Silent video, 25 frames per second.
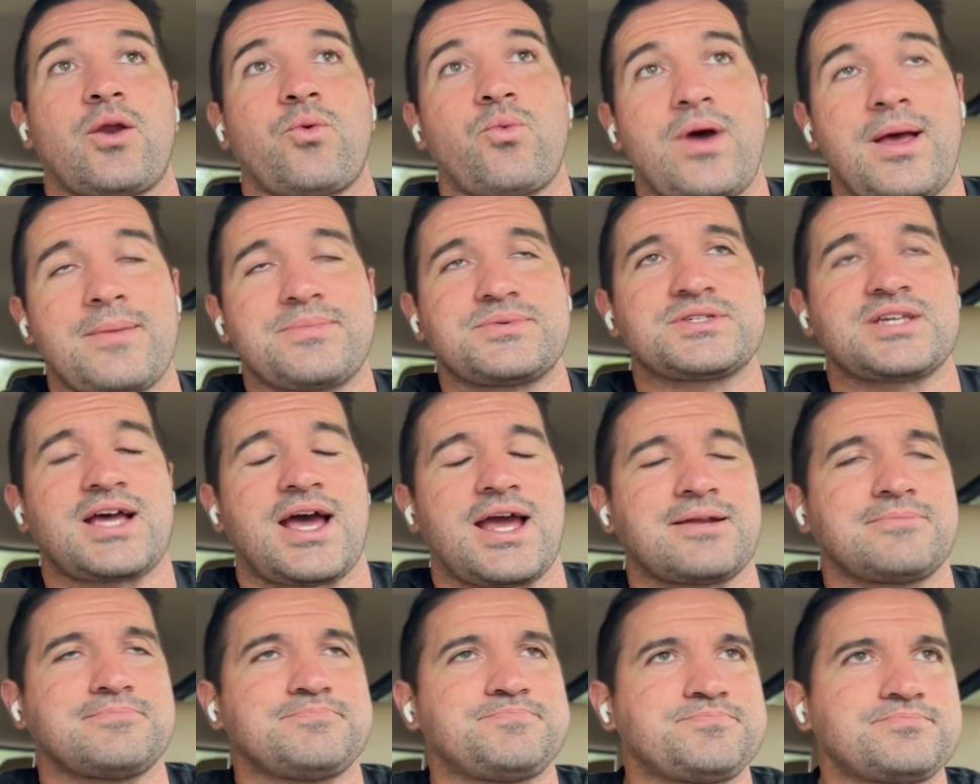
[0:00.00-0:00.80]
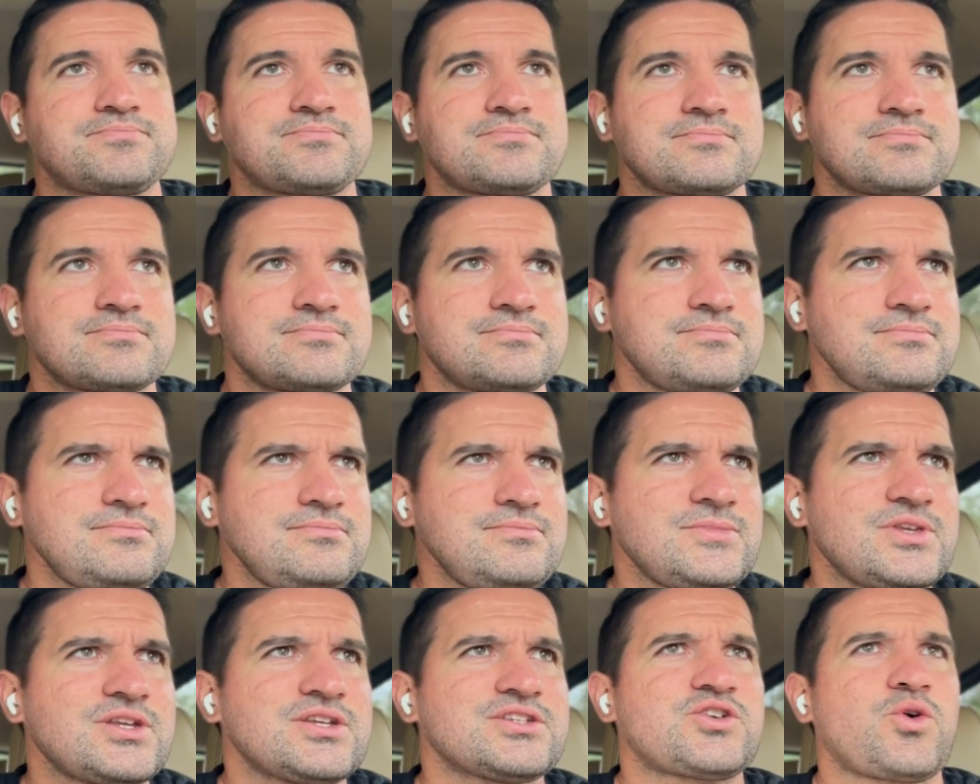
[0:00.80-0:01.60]
website.
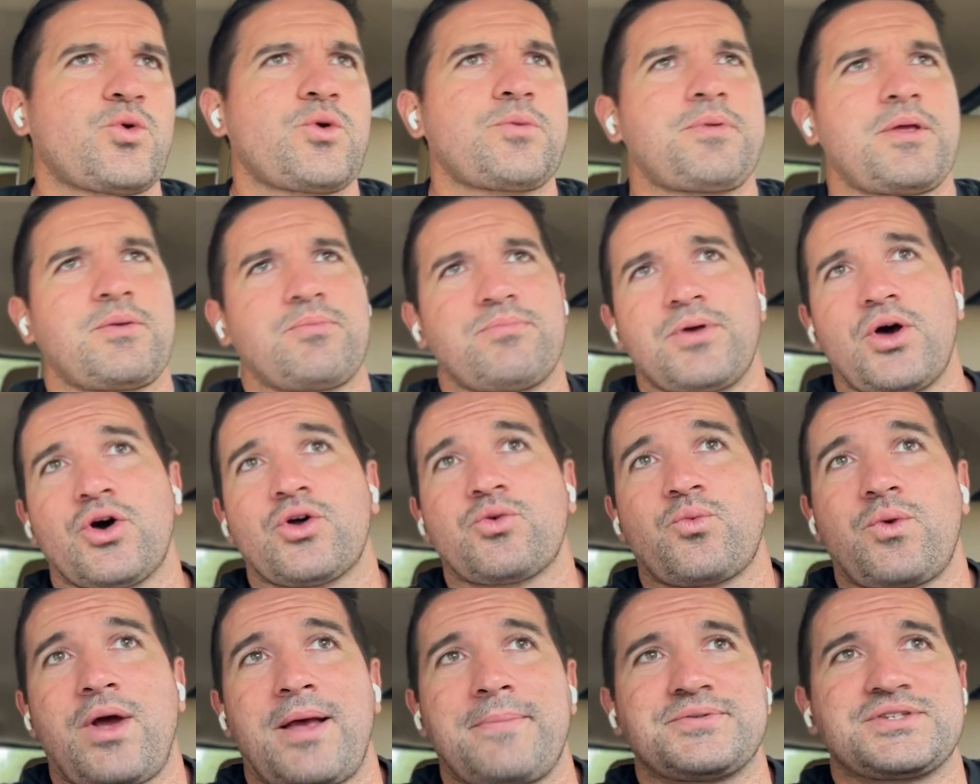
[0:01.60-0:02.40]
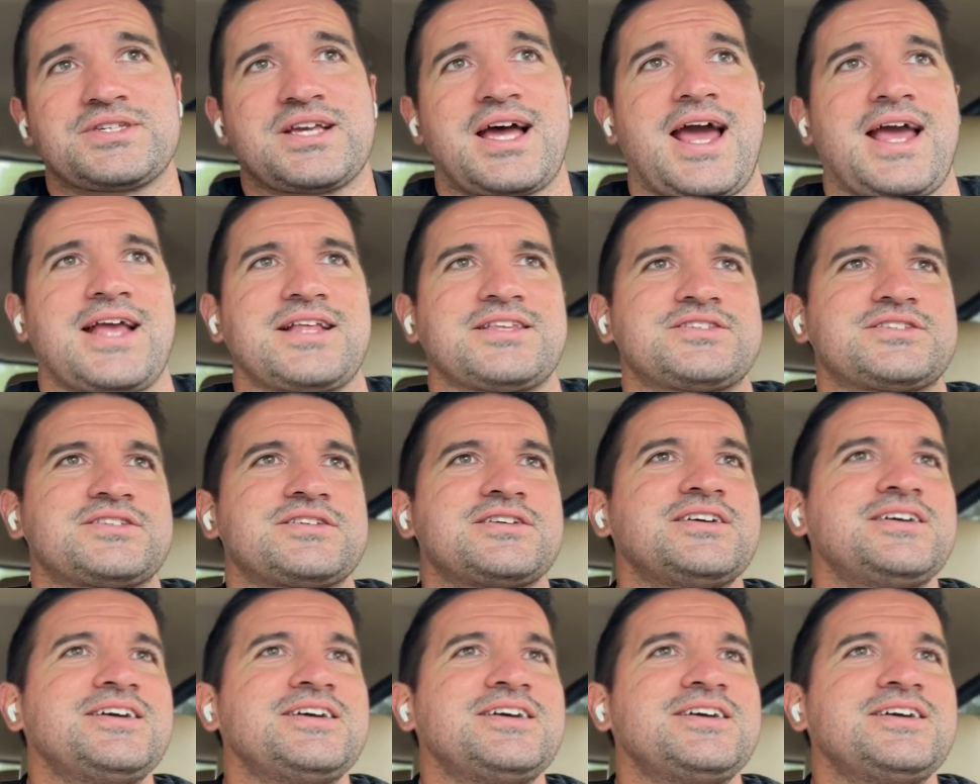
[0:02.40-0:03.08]
So we've been building websites.